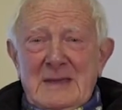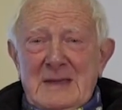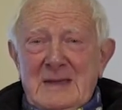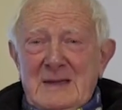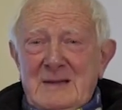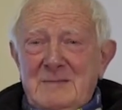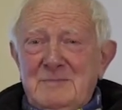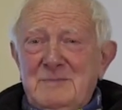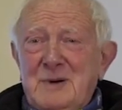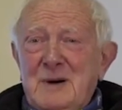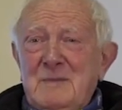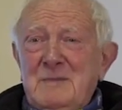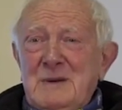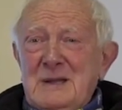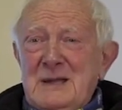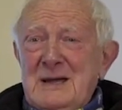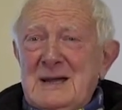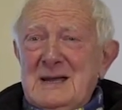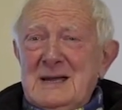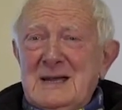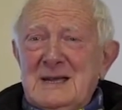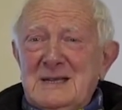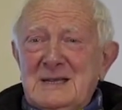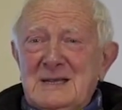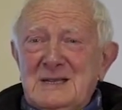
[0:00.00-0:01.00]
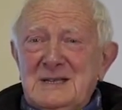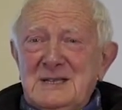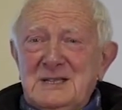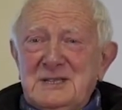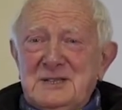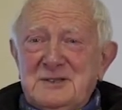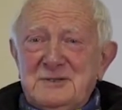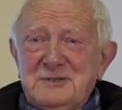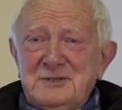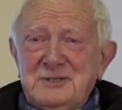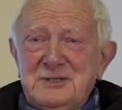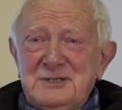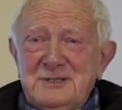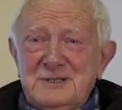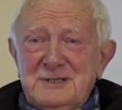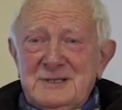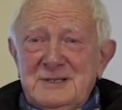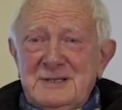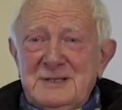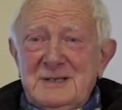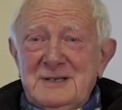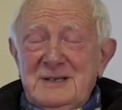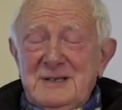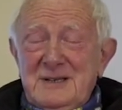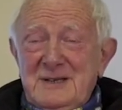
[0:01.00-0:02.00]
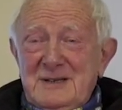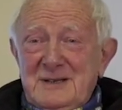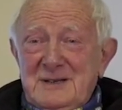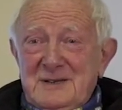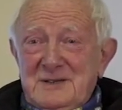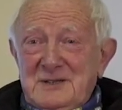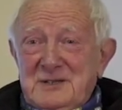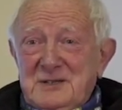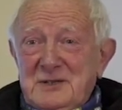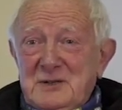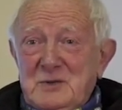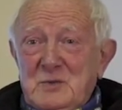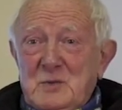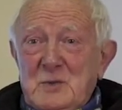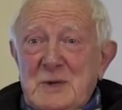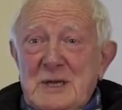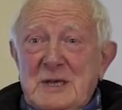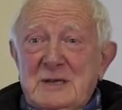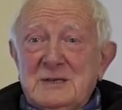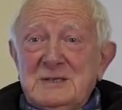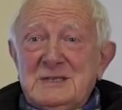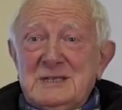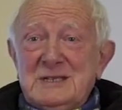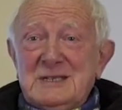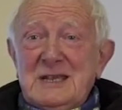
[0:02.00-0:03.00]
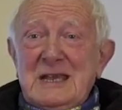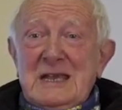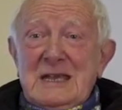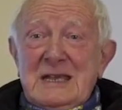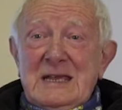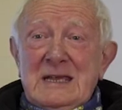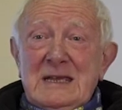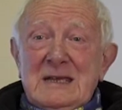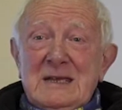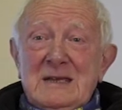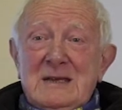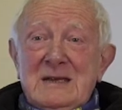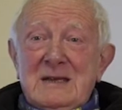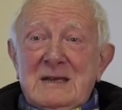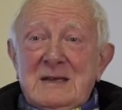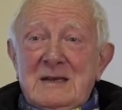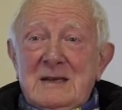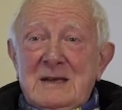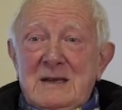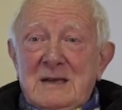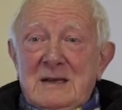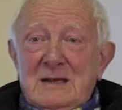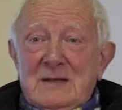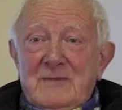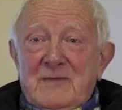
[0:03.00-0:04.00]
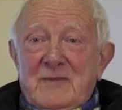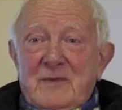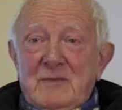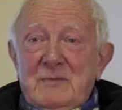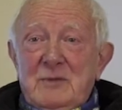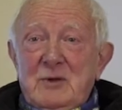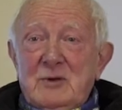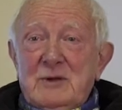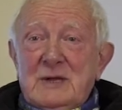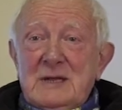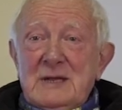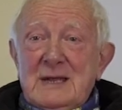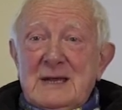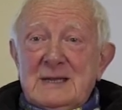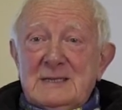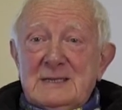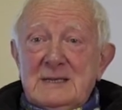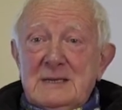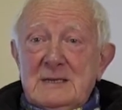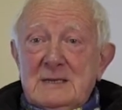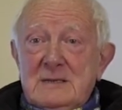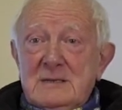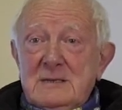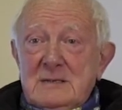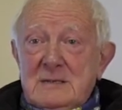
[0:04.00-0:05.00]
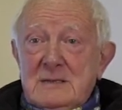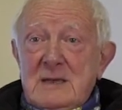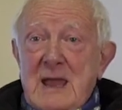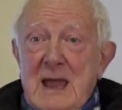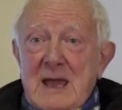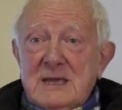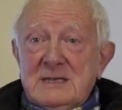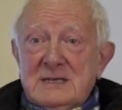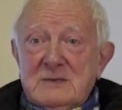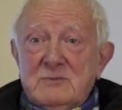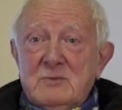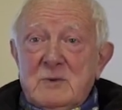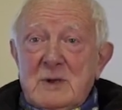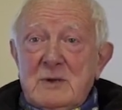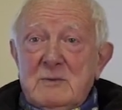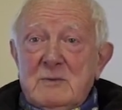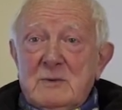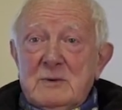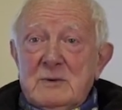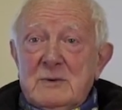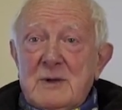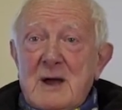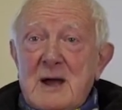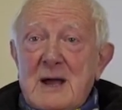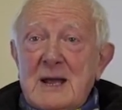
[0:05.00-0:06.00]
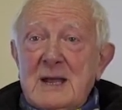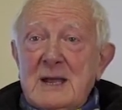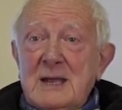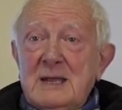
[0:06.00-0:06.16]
And Bob and I had a discussion, and sort of we could see from looking at it that yes, we were right.